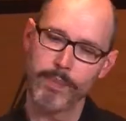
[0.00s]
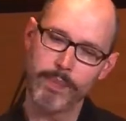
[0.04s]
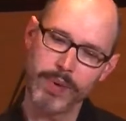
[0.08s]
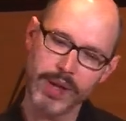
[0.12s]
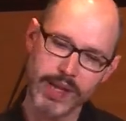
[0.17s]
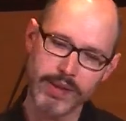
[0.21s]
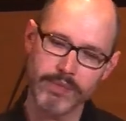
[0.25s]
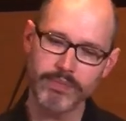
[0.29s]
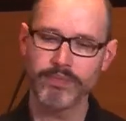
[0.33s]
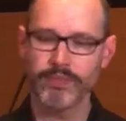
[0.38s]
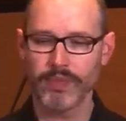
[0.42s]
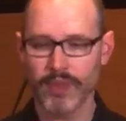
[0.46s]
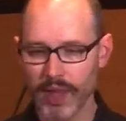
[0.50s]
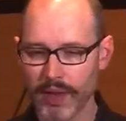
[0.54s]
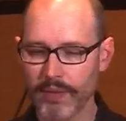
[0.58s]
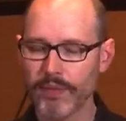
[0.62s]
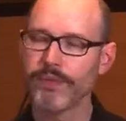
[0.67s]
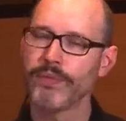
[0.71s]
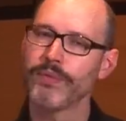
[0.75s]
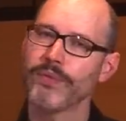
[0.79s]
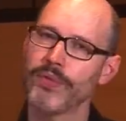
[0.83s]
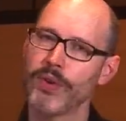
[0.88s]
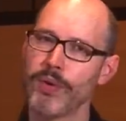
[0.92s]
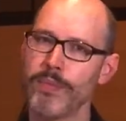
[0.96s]
But
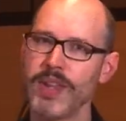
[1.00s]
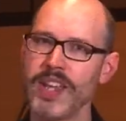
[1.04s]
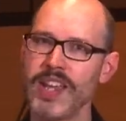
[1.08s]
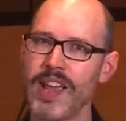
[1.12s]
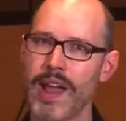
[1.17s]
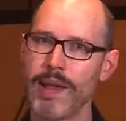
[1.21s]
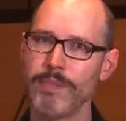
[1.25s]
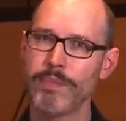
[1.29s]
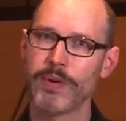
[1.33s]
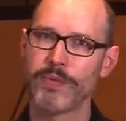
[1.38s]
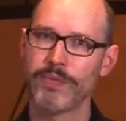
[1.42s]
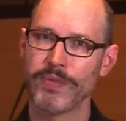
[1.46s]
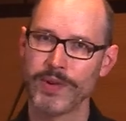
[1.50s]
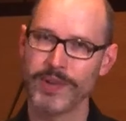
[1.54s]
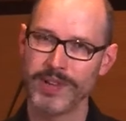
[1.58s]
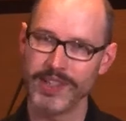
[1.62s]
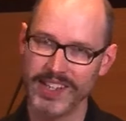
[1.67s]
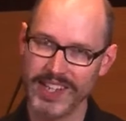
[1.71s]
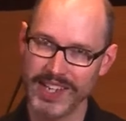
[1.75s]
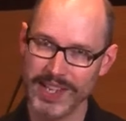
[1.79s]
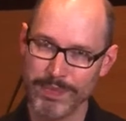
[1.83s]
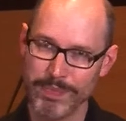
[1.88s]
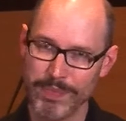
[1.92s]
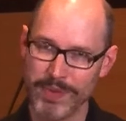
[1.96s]
for me, I prefer to
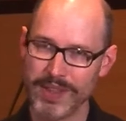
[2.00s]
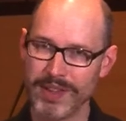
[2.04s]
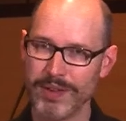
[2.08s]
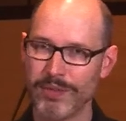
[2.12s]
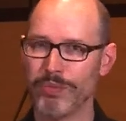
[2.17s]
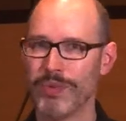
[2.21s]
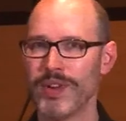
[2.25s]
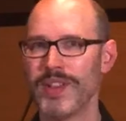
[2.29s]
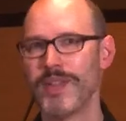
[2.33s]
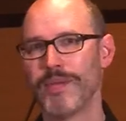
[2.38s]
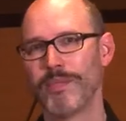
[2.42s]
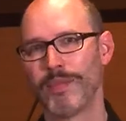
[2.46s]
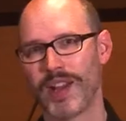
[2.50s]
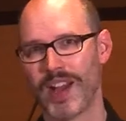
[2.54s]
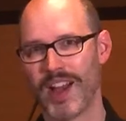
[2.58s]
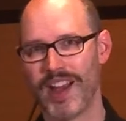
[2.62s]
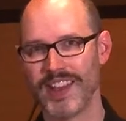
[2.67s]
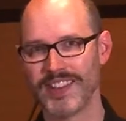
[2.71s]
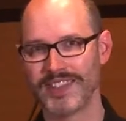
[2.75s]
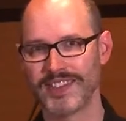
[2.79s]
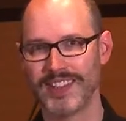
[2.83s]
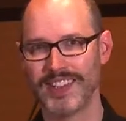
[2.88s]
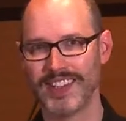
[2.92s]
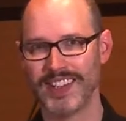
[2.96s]
keep the rhythm
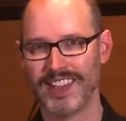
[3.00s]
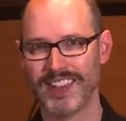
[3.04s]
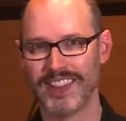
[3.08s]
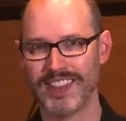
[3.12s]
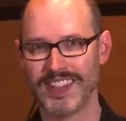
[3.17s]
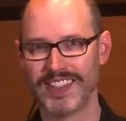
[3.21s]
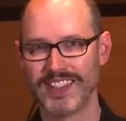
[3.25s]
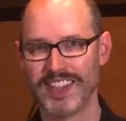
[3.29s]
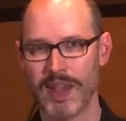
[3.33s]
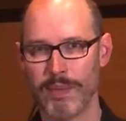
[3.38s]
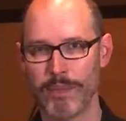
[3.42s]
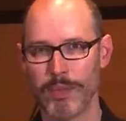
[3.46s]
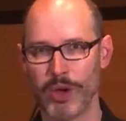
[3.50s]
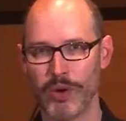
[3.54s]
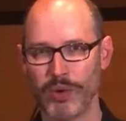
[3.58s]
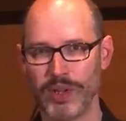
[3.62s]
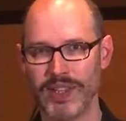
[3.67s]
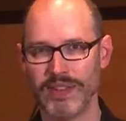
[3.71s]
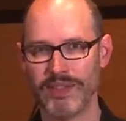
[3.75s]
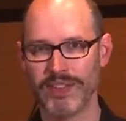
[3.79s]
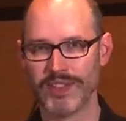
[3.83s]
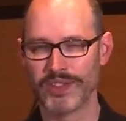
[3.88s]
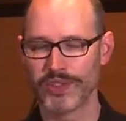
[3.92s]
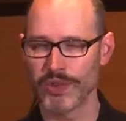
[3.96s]
constant and the tempo
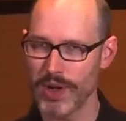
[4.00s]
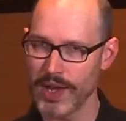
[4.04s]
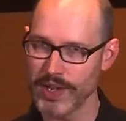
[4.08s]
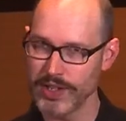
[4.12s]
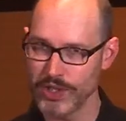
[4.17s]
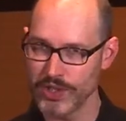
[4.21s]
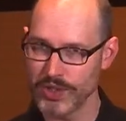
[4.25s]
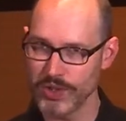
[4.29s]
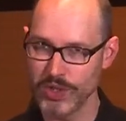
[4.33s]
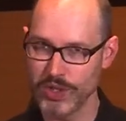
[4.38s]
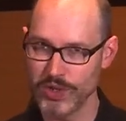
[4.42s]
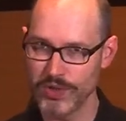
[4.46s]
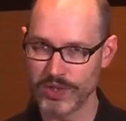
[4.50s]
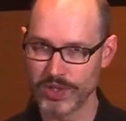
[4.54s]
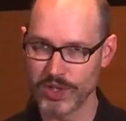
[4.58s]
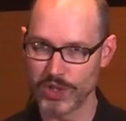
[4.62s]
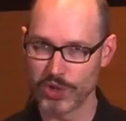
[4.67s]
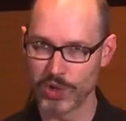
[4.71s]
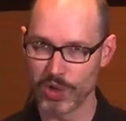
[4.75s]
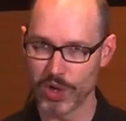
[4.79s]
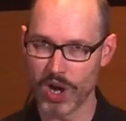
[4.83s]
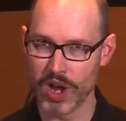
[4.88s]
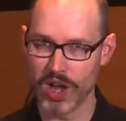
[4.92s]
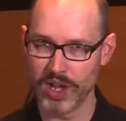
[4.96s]
even, so I just used
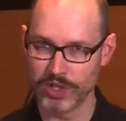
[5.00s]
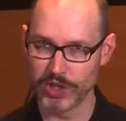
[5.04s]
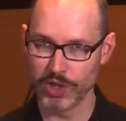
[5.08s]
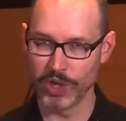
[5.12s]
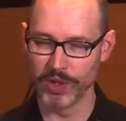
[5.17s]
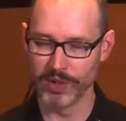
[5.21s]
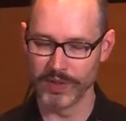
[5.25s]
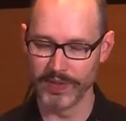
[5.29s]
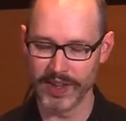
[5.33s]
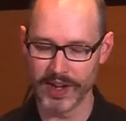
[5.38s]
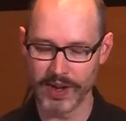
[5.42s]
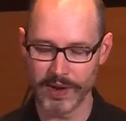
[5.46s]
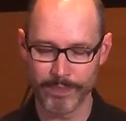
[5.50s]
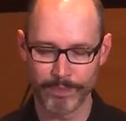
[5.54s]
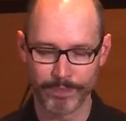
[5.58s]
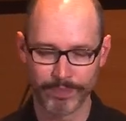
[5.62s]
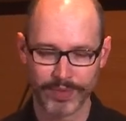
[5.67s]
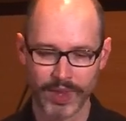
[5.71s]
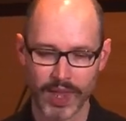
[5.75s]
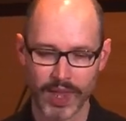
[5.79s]
a, a turn there.